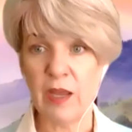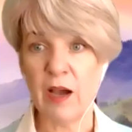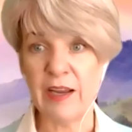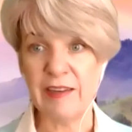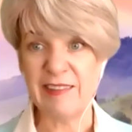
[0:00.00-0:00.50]

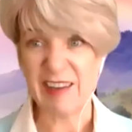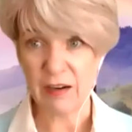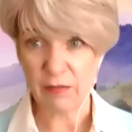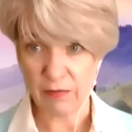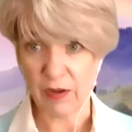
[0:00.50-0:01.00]

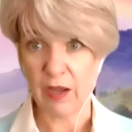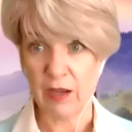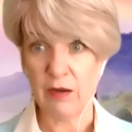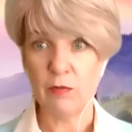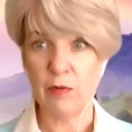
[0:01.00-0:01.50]
identify
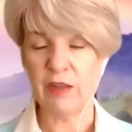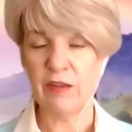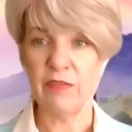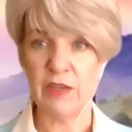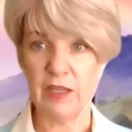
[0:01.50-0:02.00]
with a
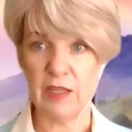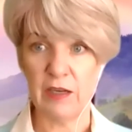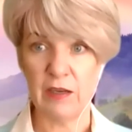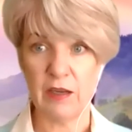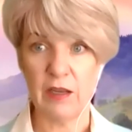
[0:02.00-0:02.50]
feeling,